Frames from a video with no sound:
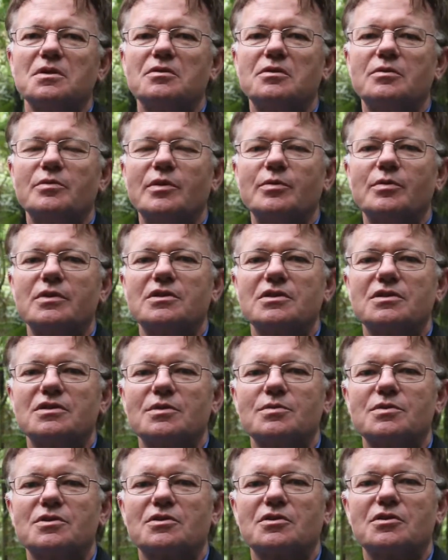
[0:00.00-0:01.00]
Remember to
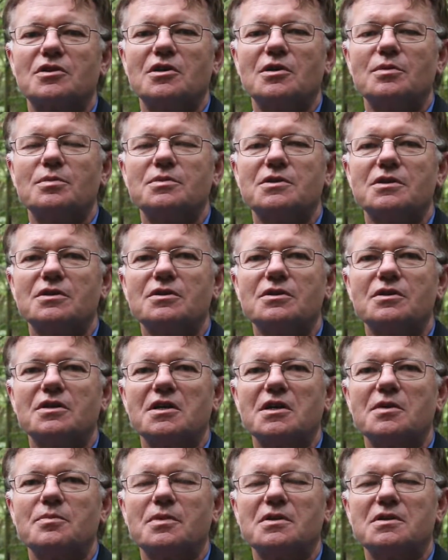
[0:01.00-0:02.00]
subscribe to
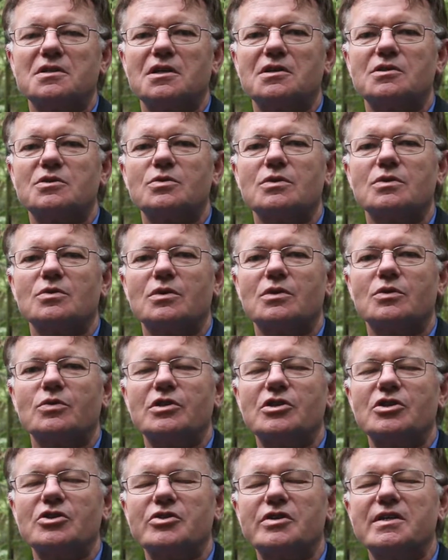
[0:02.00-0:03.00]
keep in touch with what we're
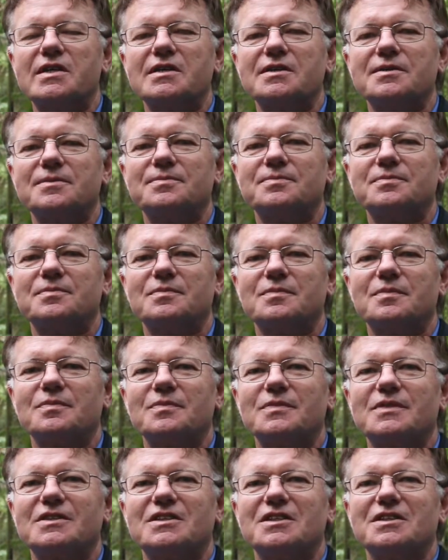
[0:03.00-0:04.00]
doing.
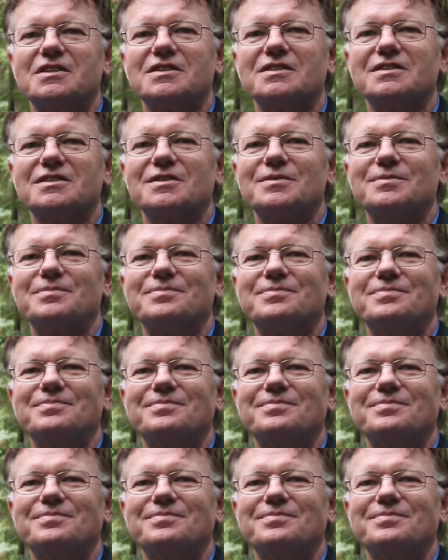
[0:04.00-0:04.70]
Cheers.